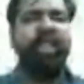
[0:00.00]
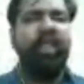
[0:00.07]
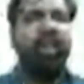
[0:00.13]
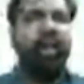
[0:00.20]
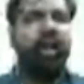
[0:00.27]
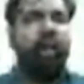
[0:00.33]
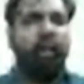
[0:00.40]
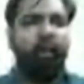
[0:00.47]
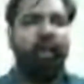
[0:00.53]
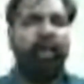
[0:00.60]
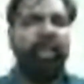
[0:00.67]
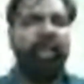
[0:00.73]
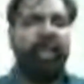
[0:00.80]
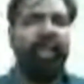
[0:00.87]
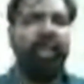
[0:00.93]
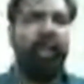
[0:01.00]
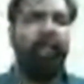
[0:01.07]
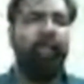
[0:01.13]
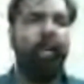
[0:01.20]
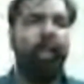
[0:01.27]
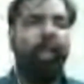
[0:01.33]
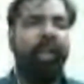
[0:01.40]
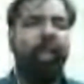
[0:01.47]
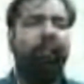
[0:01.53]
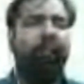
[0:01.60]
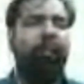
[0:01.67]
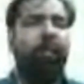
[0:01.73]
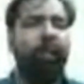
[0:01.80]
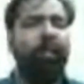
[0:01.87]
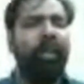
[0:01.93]
which Indian poetry was built
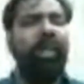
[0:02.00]
upon,